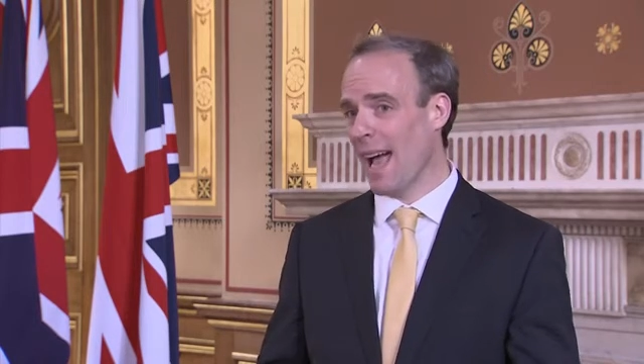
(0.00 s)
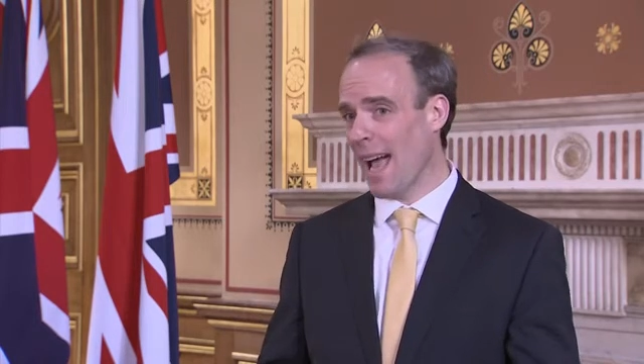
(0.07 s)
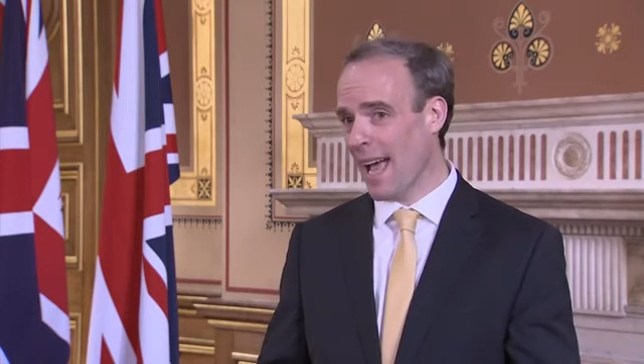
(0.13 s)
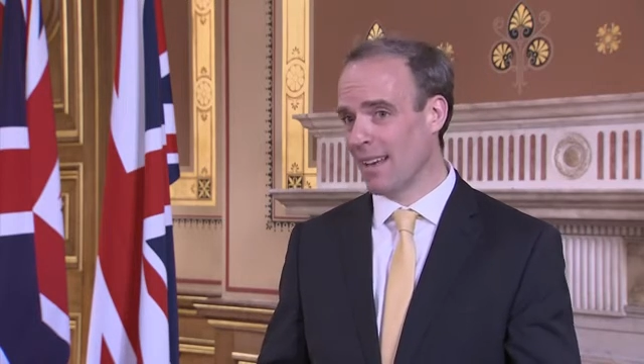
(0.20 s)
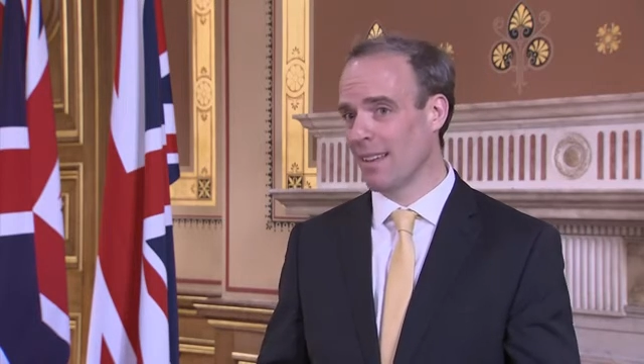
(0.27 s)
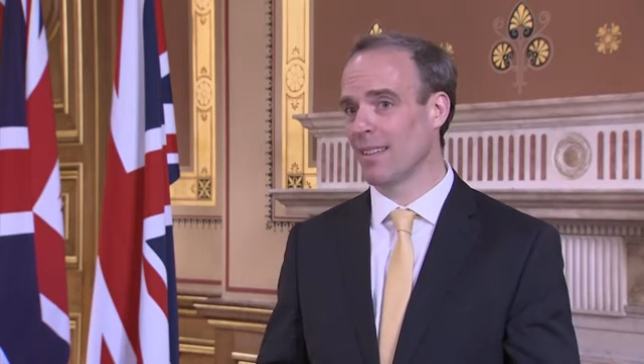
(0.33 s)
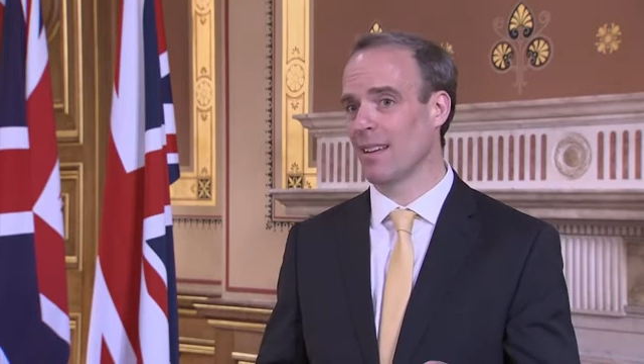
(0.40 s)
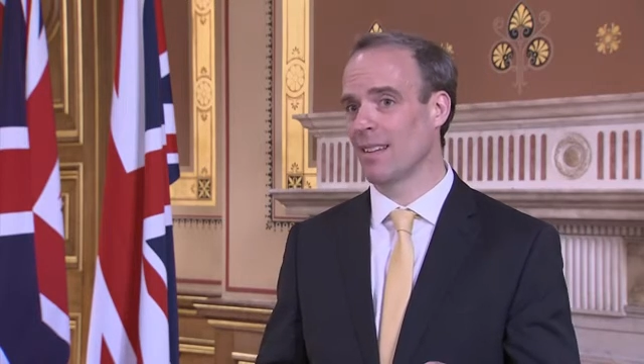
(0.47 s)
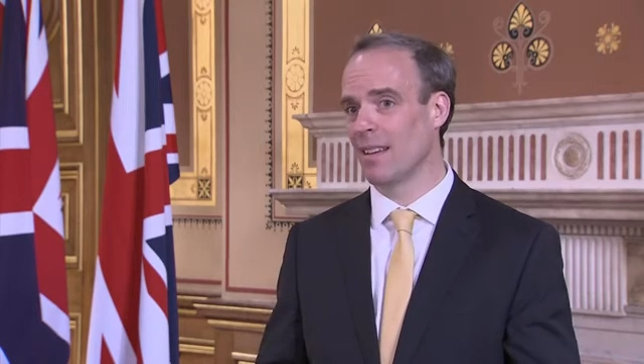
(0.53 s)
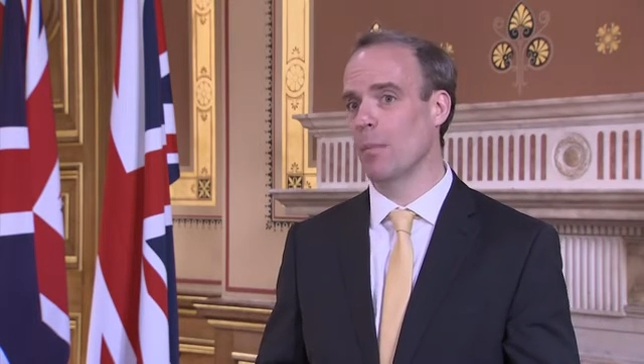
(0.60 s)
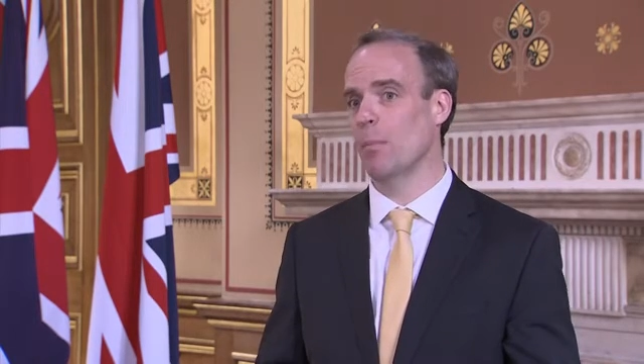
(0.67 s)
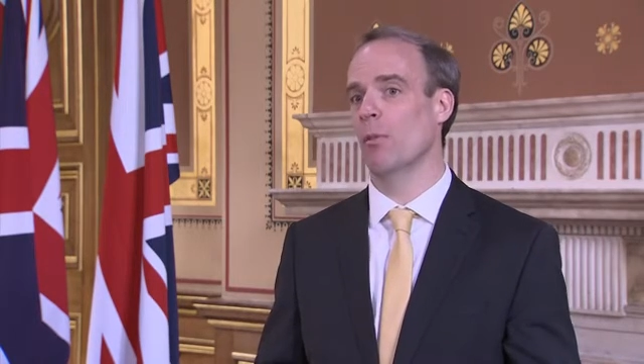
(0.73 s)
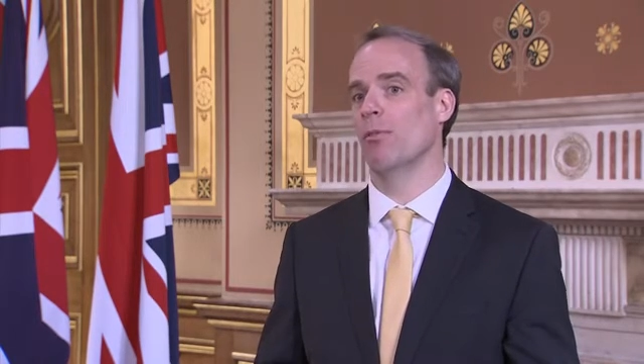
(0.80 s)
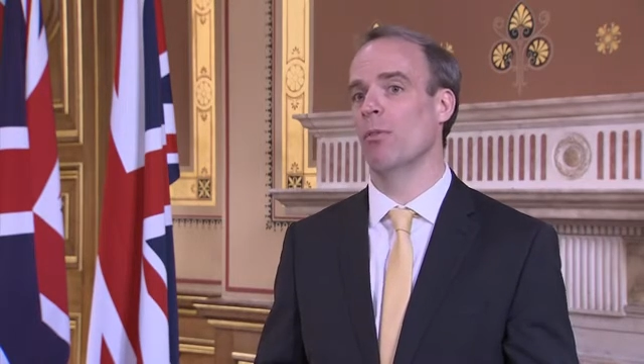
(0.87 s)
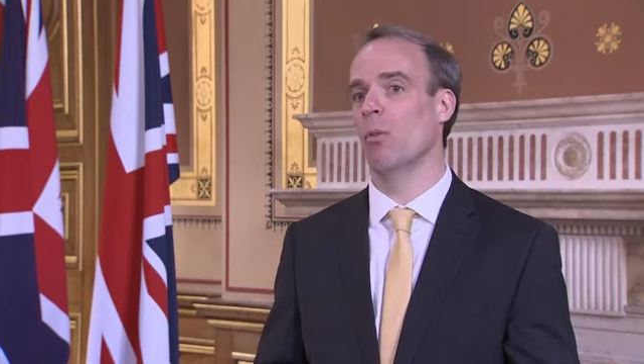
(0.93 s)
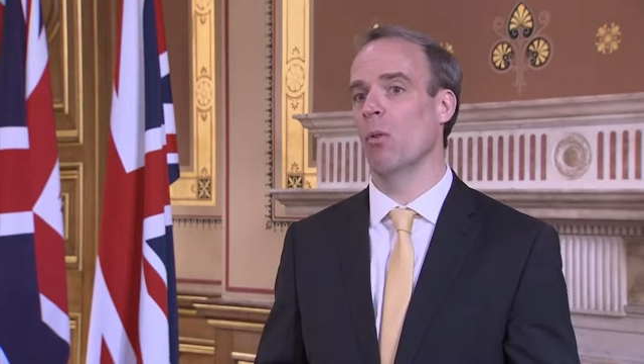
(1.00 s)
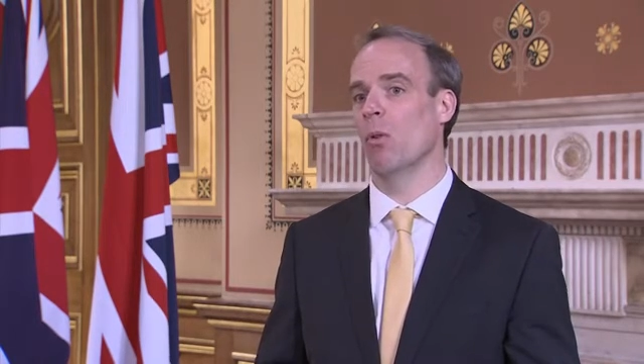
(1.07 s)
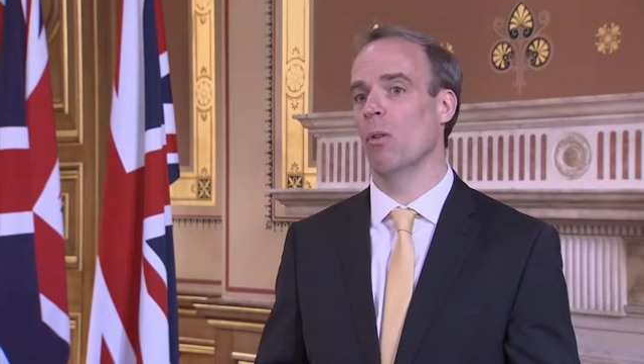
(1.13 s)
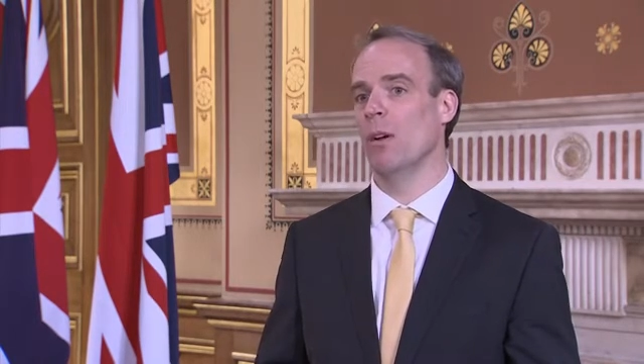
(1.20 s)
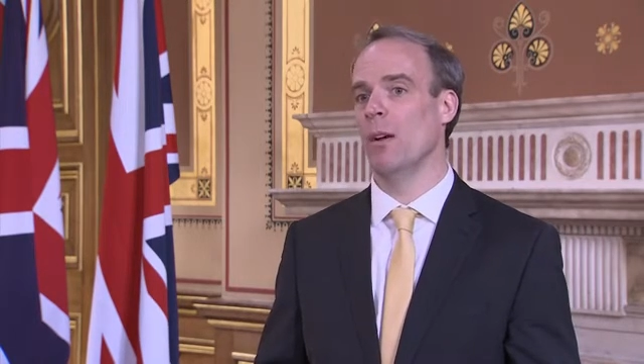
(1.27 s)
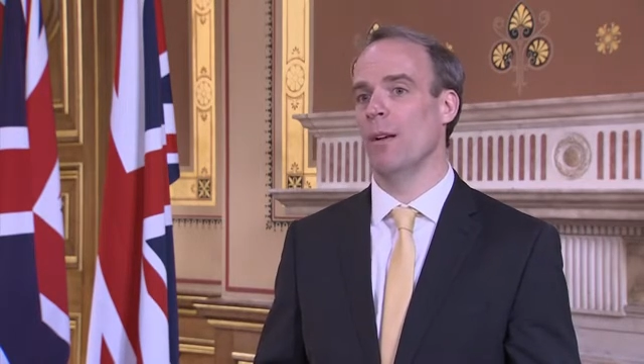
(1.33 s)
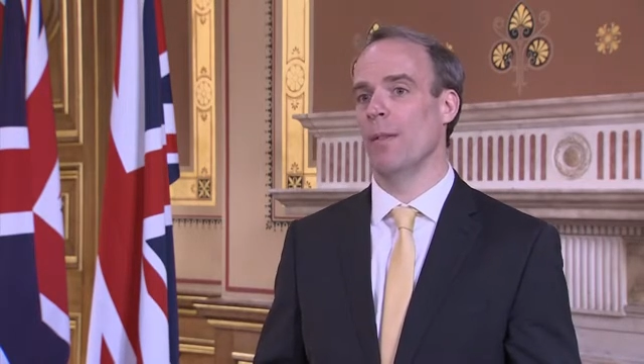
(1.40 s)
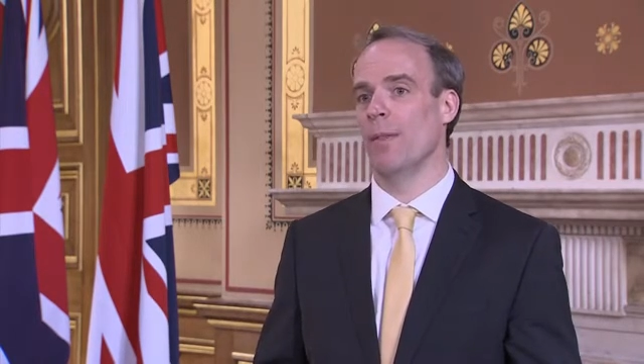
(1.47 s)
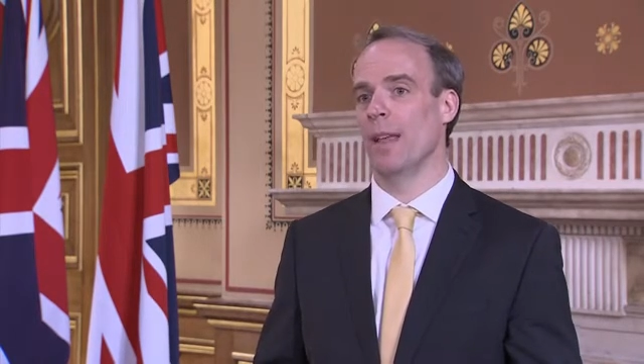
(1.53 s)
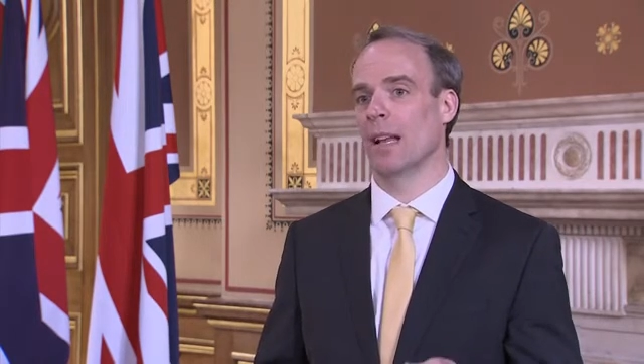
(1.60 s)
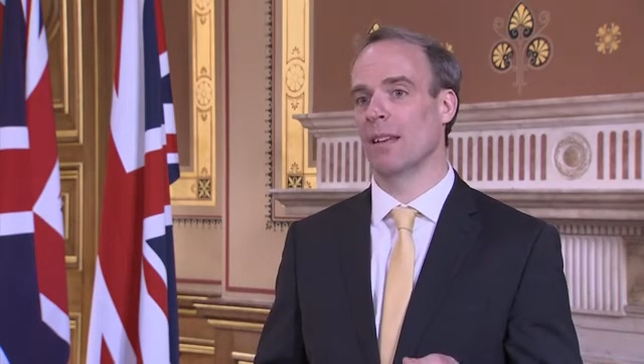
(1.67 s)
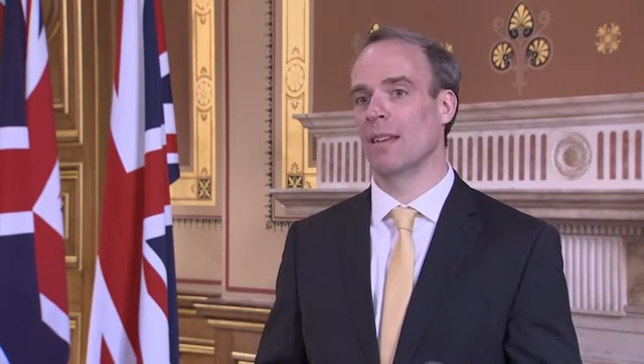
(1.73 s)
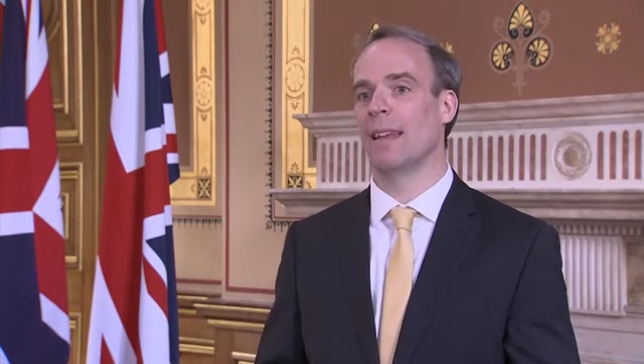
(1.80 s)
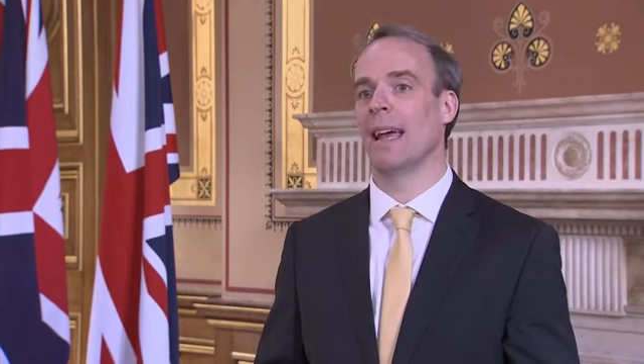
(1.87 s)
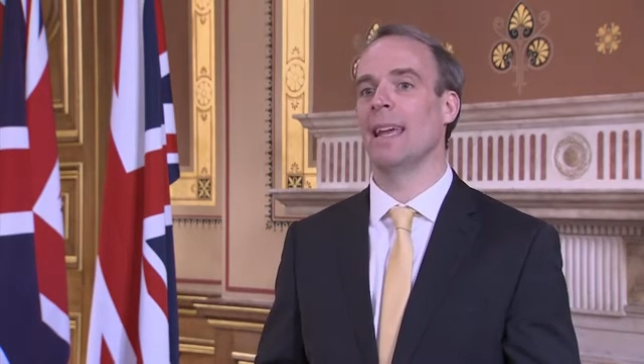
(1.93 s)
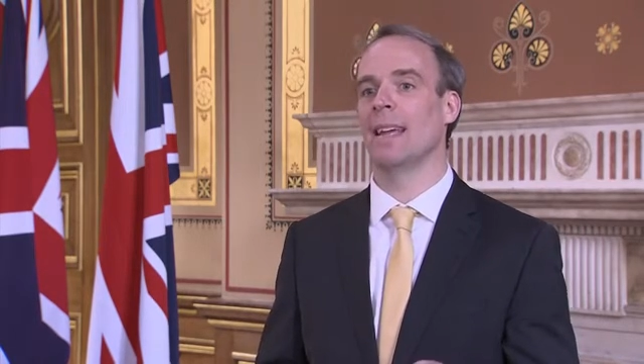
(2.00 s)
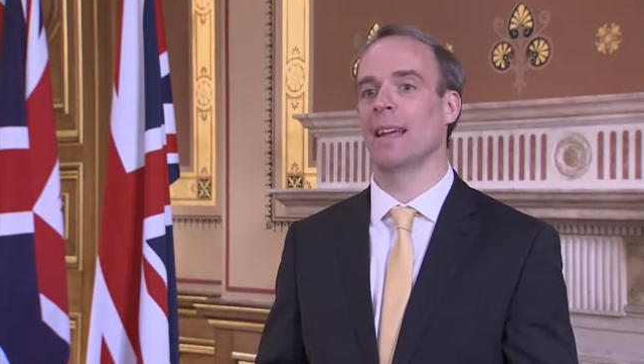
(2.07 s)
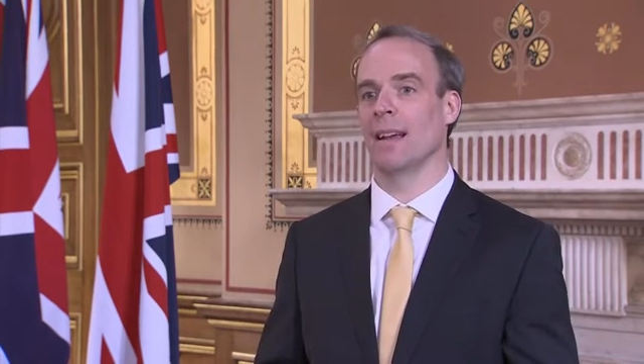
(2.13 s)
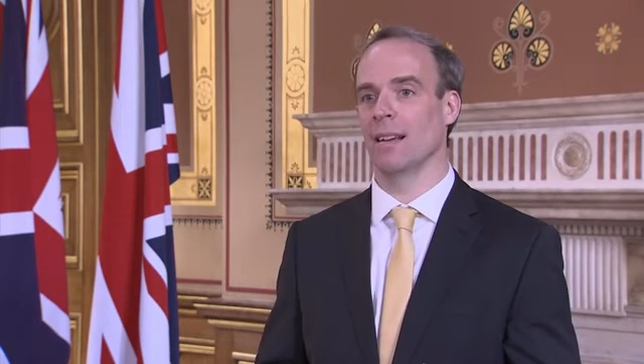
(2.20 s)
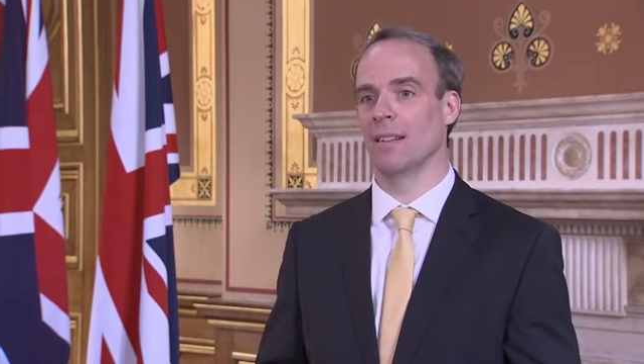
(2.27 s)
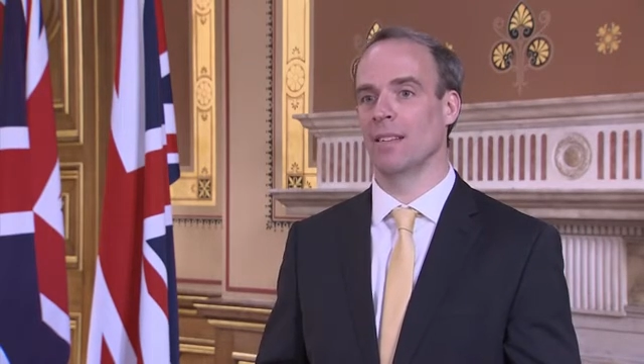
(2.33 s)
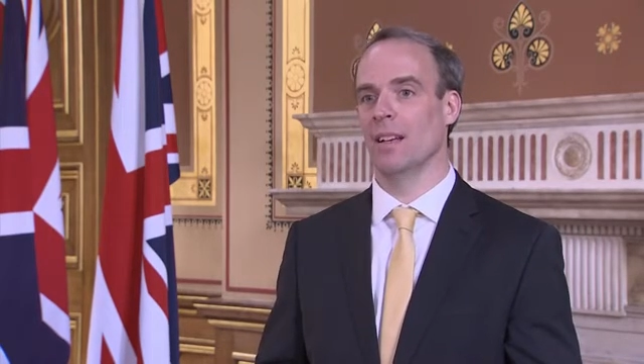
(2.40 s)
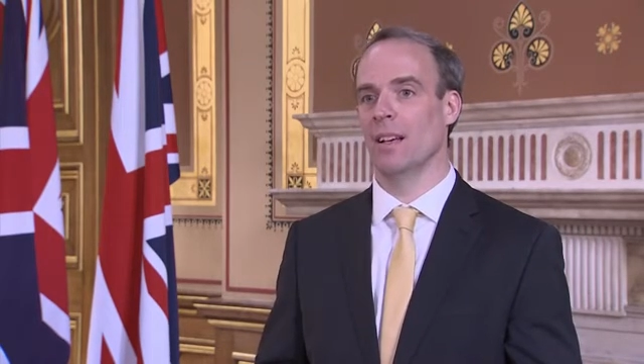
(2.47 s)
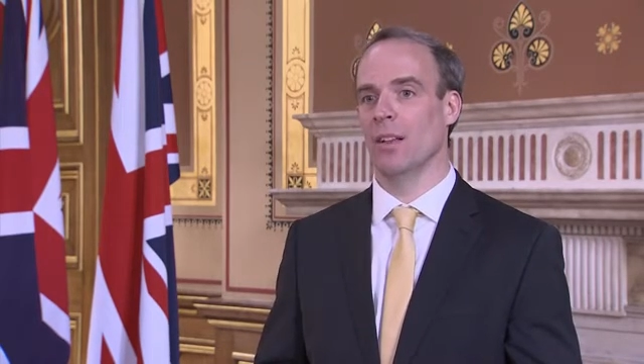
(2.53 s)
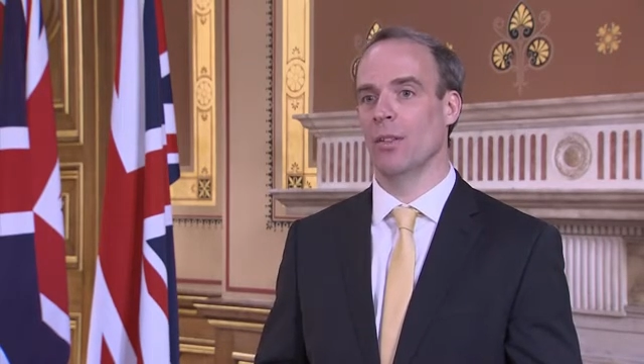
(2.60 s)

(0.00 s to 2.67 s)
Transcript: and, as I said before, the undertakings